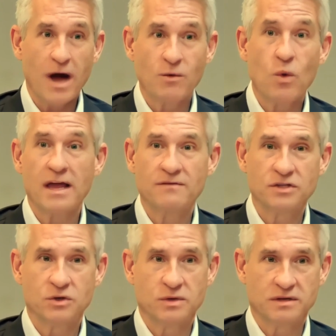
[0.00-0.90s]
one way
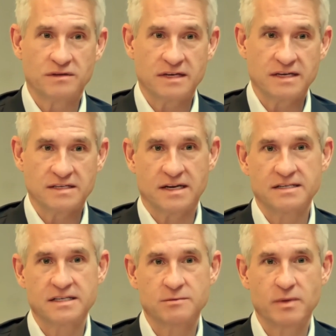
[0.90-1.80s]
of doing things. And
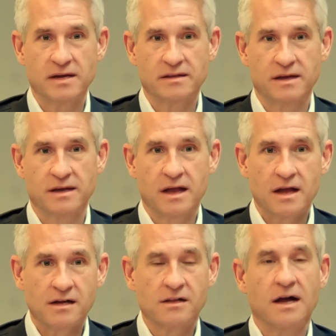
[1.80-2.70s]
I suspect that
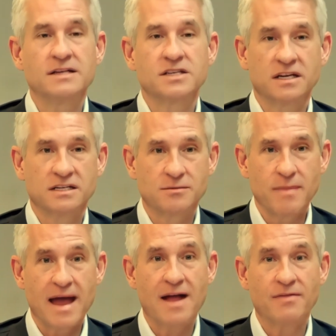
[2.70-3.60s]
clients are going to
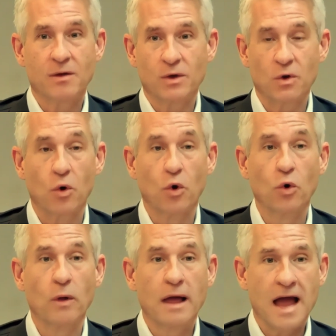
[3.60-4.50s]
demand that we
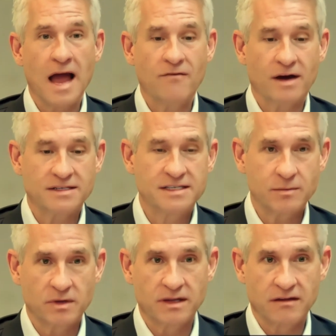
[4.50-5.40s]
all have a
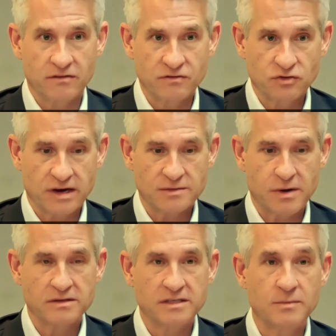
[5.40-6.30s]
similar level of
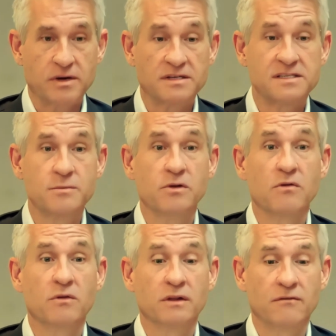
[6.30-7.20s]
transparency, but a
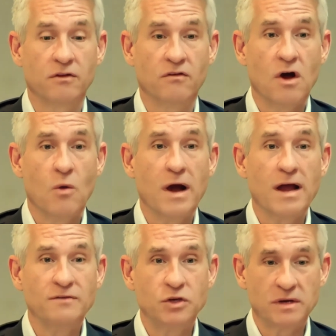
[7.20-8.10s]
similar level of
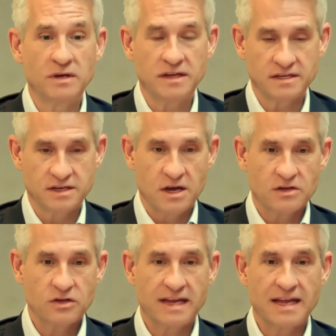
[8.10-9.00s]
way of doing things,
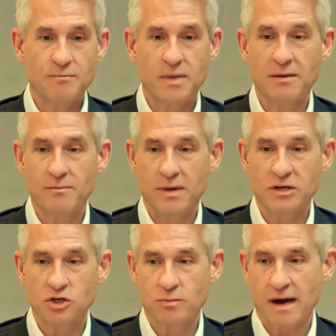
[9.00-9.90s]
so they can better
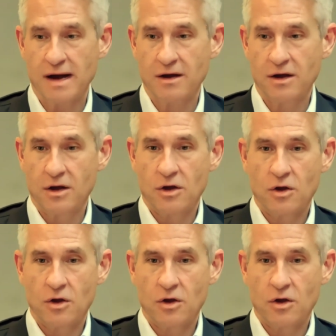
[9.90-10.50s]
benchmark